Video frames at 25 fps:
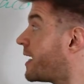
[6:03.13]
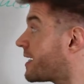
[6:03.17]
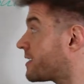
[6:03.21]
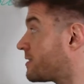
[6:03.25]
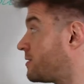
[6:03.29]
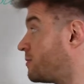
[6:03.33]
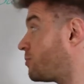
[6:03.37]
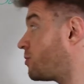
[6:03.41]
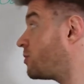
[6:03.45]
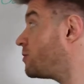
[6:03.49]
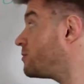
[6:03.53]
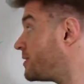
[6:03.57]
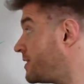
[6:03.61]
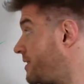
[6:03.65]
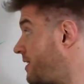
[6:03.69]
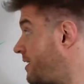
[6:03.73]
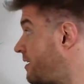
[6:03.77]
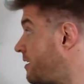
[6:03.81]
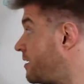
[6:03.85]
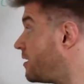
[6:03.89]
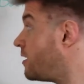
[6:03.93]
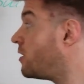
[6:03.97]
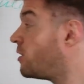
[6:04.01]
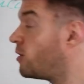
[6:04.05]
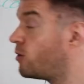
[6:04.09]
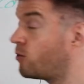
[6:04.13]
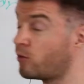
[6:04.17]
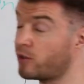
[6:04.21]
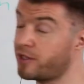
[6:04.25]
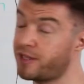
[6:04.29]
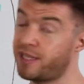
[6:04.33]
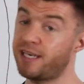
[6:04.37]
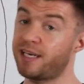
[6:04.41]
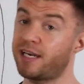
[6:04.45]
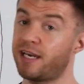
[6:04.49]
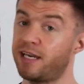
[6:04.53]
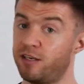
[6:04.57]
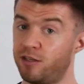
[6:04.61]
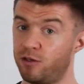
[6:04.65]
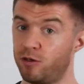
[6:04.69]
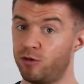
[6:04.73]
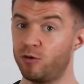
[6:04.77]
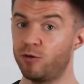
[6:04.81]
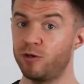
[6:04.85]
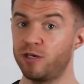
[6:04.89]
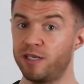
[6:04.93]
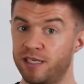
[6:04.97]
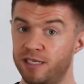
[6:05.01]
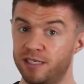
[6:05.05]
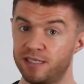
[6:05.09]
back to protein, one thing I
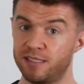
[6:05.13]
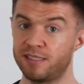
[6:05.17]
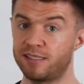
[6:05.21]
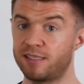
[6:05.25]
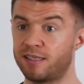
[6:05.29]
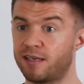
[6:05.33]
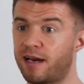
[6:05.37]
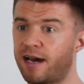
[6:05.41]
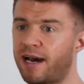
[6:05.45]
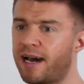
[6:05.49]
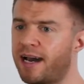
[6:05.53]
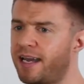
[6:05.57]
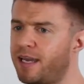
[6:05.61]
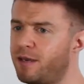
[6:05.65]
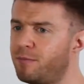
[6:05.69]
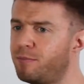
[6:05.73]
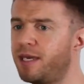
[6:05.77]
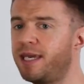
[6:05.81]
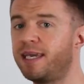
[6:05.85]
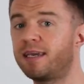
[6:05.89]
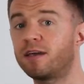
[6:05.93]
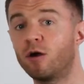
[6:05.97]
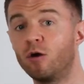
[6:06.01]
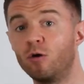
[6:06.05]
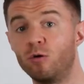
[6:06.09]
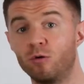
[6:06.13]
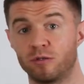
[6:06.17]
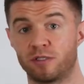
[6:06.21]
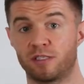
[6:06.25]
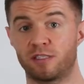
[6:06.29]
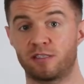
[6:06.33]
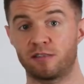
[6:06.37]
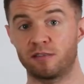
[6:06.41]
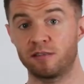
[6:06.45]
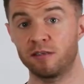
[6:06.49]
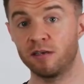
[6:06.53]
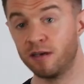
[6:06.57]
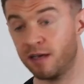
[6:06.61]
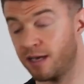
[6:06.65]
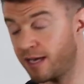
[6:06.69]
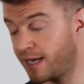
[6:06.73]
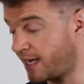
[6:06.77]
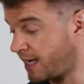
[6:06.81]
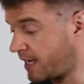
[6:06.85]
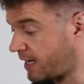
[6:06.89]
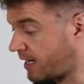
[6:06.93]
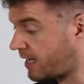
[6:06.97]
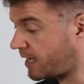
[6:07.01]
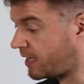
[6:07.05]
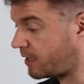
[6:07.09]
do is I make oats,
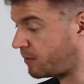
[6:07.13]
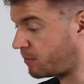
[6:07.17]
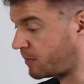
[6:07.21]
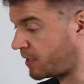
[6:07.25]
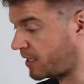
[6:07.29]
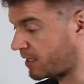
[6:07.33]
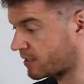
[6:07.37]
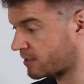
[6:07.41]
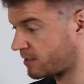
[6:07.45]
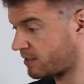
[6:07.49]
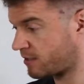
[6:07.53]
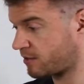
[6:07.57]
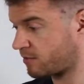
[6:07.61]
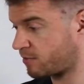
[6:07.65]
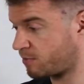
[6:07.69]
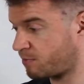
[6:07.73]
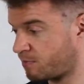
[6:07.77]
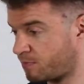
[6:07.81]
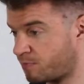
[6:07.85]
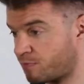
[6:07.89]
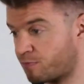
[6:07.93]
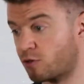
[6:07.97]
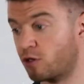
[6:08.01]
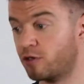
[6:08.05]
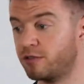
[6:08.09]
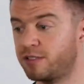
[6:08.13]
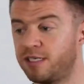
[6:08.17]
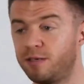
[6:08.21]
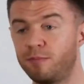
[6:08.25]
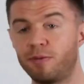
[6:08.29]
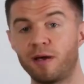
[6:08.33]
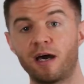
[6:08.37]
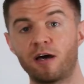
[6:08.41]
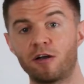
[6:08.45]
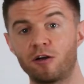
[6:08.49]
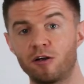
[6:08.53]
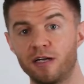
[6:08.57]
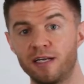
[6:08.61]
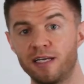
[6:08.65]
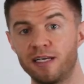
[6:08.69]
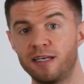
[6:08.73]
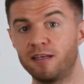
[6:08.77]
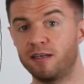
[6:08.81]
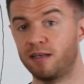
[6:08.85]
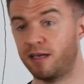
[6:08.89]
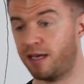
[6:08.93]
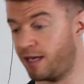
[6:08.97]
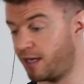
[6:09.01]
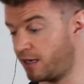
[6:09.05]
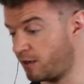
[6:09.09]
and I mix protein powder in
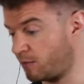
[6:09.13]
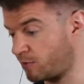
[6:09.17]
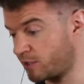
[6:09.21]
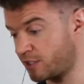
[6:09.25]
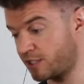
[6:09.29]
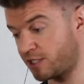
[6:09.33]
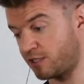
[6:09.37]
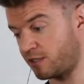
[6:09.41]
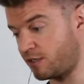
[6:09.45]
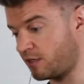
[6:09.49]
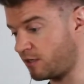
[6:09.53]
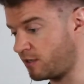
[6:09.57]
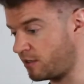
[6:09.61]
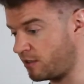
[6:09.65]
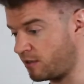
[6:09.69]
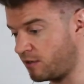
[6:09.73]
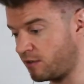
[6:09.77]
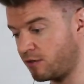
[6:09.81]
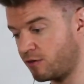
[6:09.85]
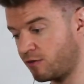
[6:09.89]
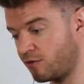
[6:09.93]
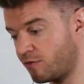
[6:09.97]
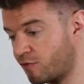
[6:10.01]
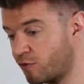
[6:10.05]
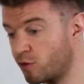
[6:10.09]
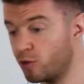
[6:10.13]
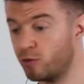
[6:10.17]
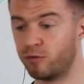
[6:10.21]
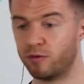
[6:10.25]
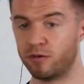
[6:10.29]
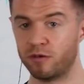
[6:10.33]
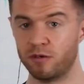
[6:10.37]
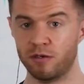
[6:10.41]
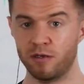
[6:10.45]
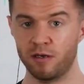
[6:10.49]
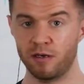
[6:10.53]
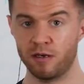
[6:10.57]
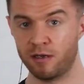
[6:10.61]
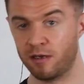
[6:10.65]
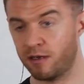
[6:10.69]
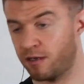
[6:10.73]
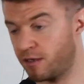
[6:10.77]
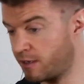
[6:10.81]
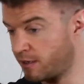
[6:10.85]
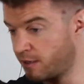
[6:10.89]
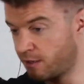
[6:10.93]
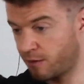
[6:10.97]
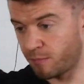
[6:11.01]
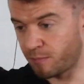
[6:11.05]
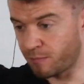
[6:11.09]
it and a bunch of fruit,
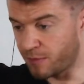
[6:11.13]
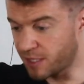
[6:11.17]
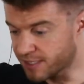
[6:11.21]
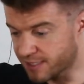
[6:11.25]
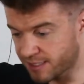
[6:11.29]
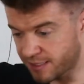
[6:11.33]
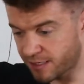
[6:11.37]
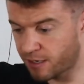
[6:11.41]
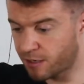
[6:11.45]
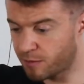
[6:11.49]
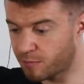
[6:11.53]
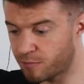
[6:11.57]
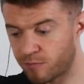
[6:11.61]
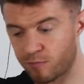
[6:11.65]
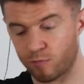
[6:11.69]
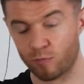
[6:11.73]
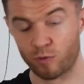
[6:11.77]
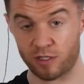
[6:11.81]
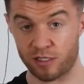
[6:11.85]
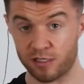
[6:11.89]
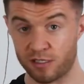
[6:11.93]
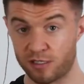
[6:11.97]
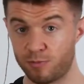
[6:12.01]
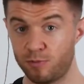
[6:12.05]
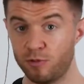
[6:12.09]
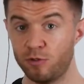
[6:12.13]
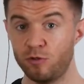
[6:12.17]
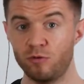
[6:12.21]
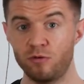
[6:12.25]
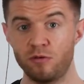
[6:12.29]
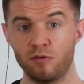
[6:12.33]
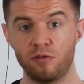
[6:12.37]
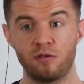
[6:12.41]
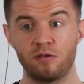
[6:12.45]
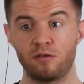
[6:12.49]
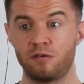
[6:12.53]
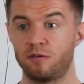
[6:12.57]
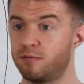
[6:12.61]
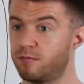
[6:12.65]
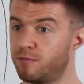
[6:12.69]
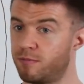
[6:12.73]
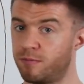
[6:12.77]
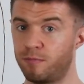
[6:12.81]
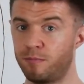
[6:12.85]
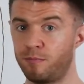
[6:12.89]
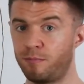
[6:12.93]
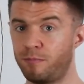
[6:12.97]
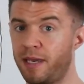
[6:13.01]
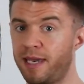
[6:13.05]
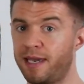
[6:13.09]
mix it up with a spoon,
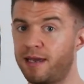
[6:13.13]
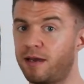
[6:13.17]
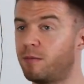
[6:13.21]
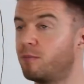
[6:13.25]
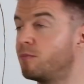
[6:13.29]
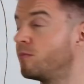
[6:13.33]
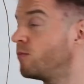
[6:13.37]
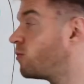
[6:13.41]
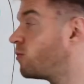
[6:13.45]
bam,